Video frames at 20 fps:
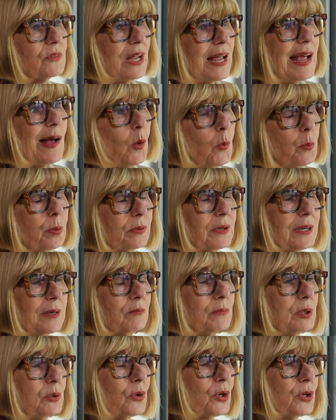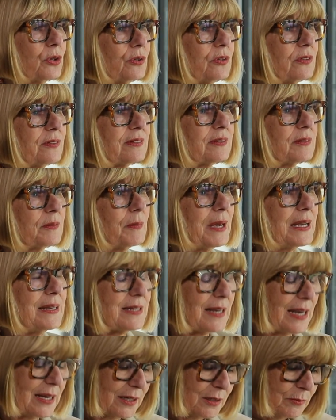help employers
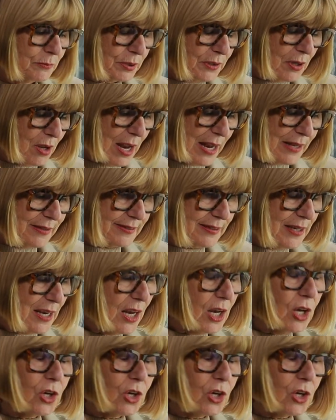maintain compliance.